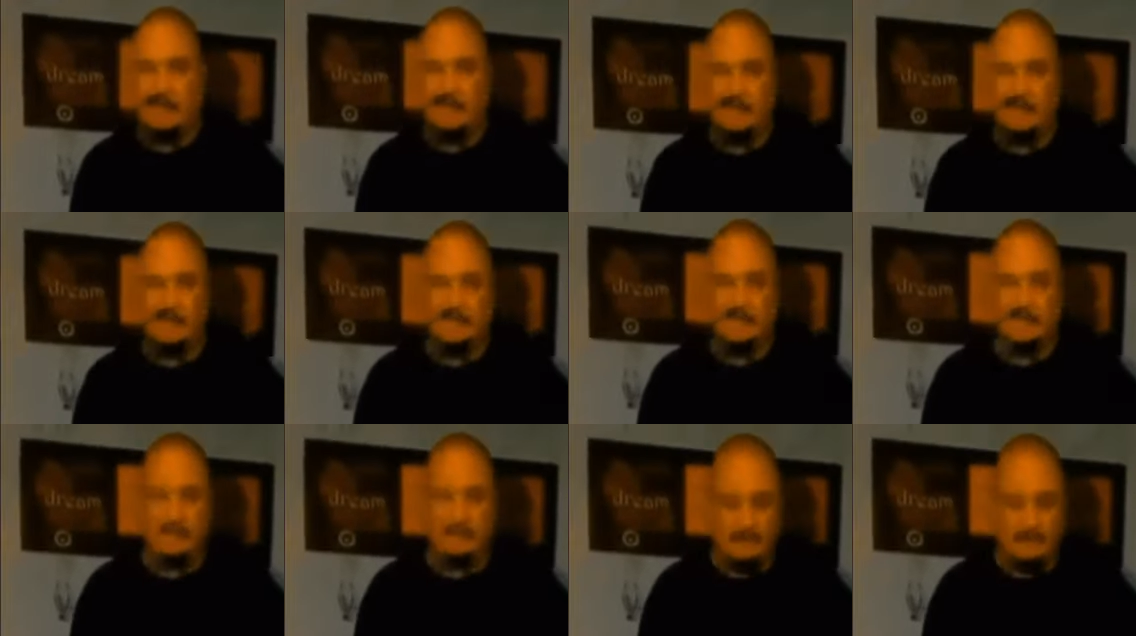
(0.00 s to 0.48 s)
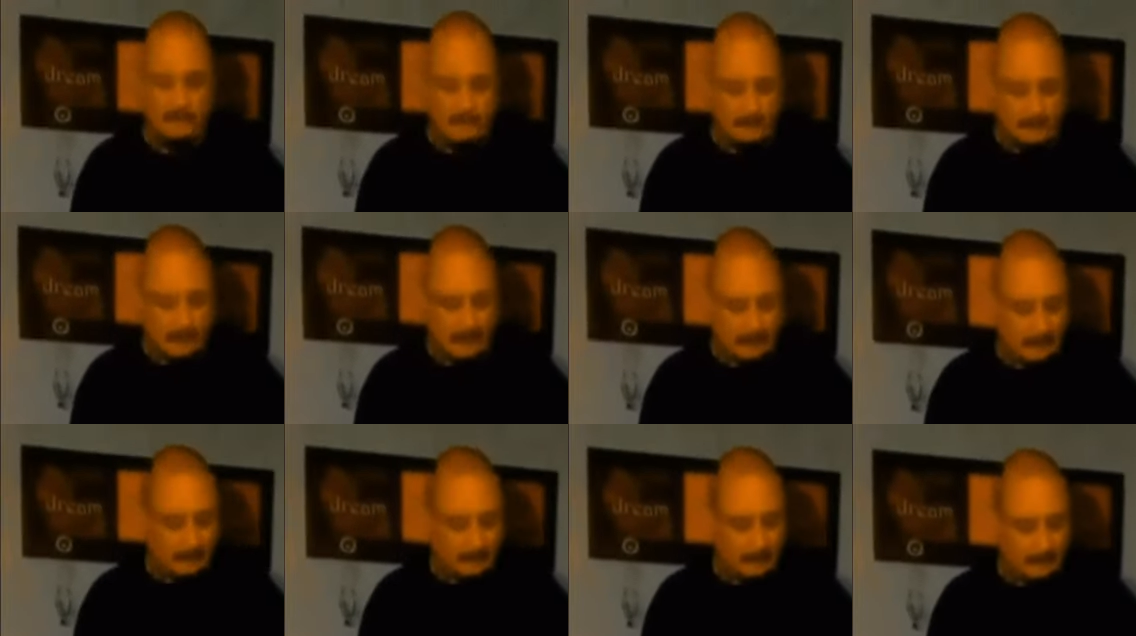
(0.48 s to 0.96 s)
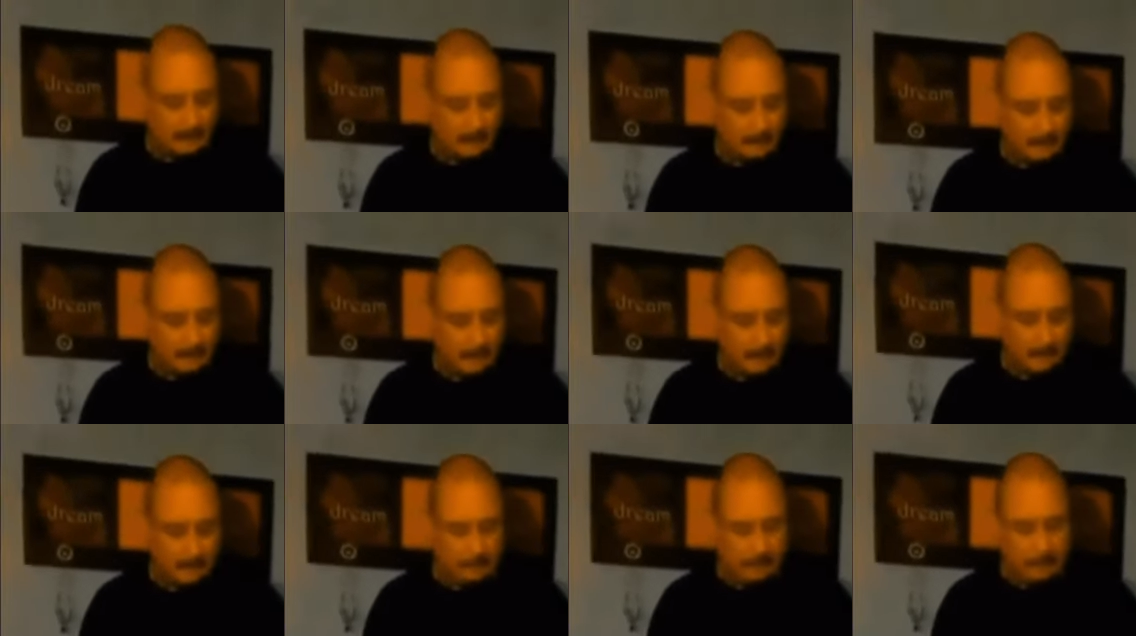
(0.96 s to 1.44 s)
Kind of slows it down a
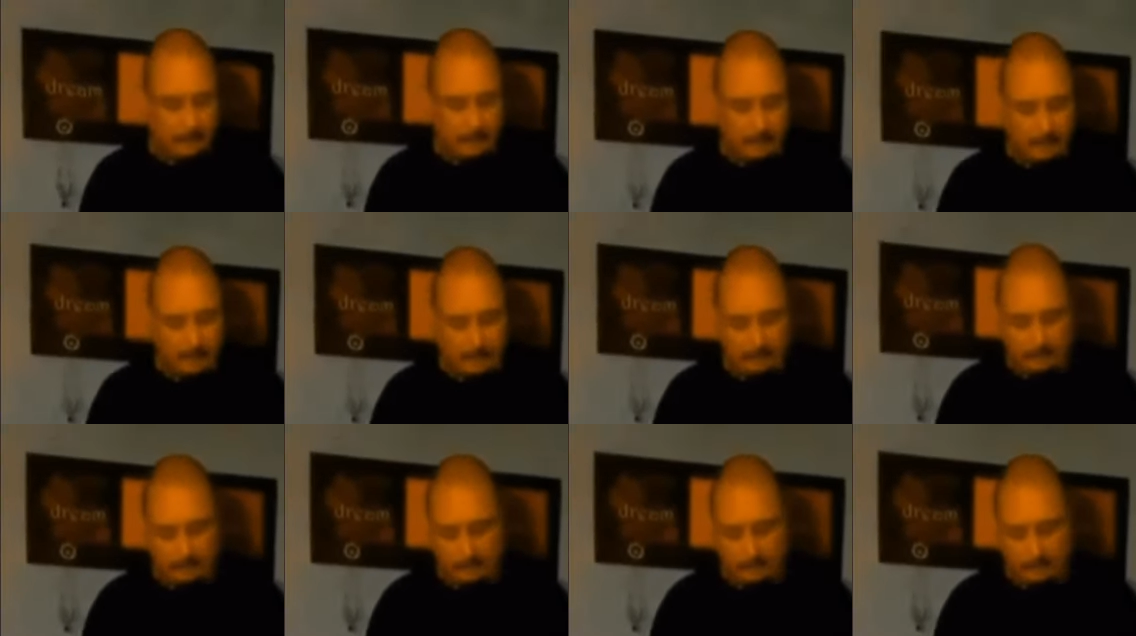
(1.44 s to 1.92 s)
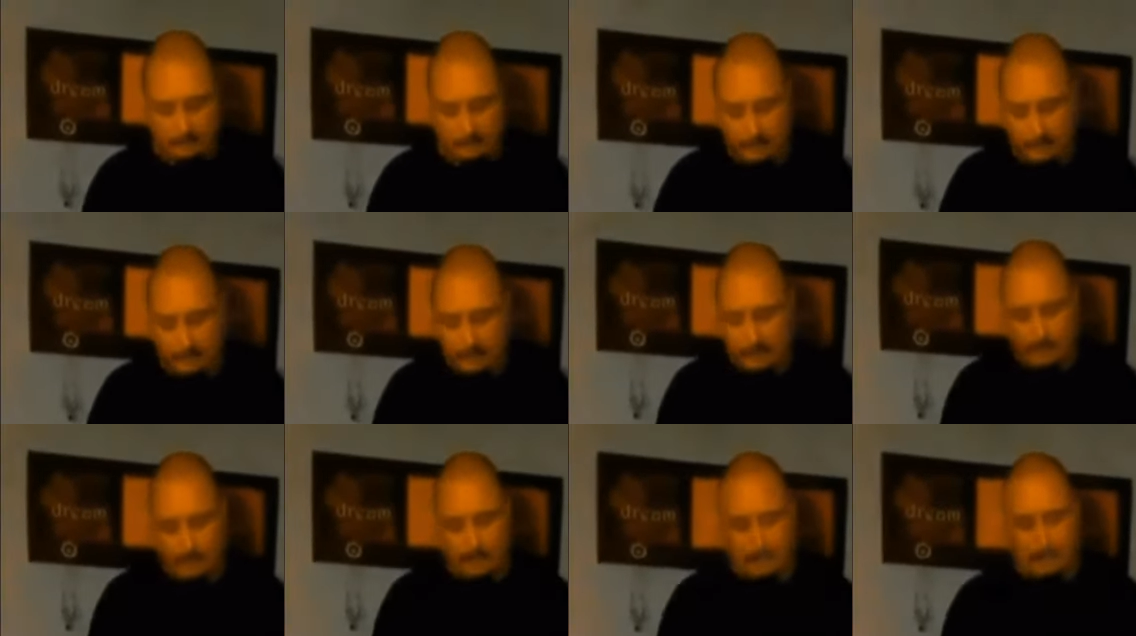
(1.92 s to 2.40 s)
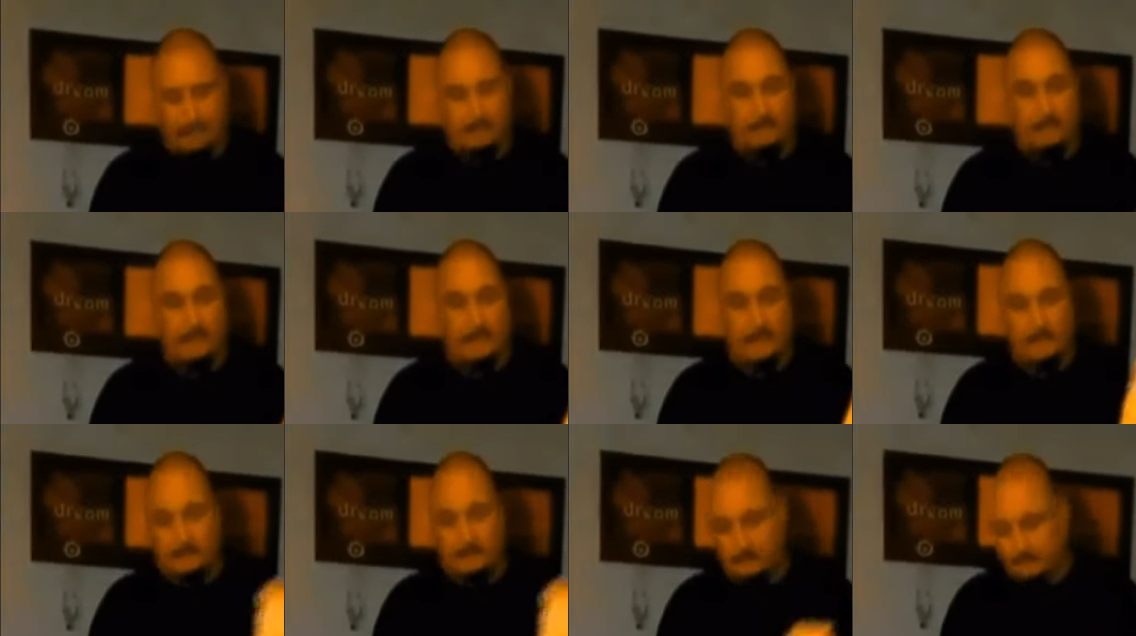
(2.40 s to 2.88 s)
little bit, but right.
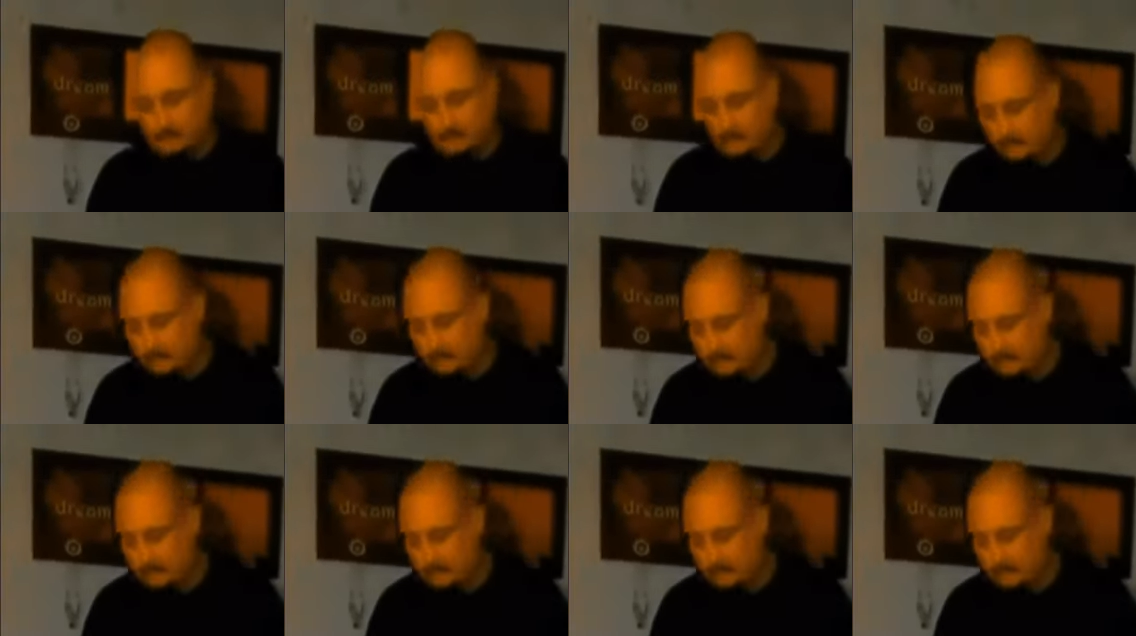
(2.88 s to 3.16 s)
This ain't.